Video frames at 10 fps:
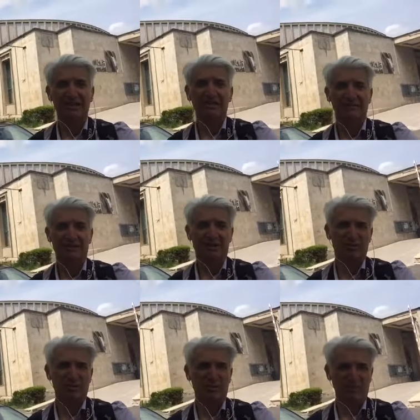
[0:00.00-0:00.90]
Ceausescu
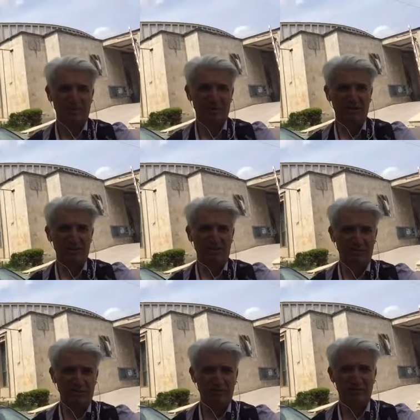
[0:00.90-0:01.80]
borrowed a lot
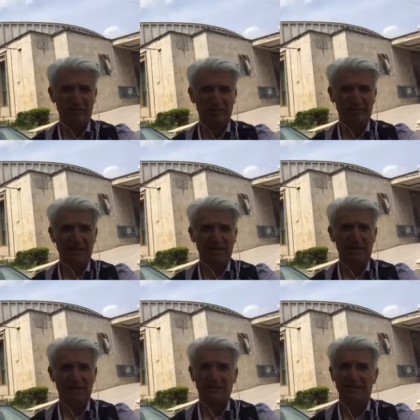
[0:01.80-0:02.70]
from
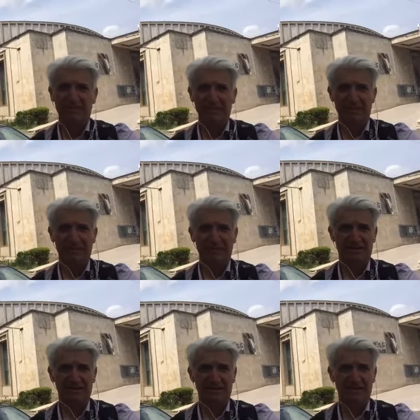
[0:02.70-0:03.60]
the fascists
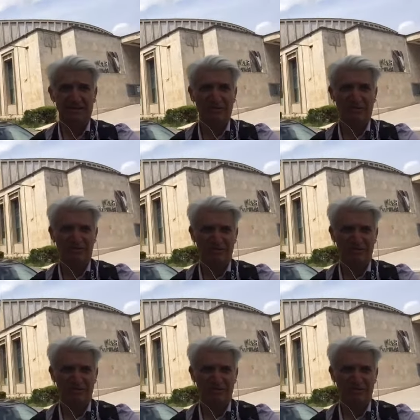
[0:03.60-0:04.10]
and also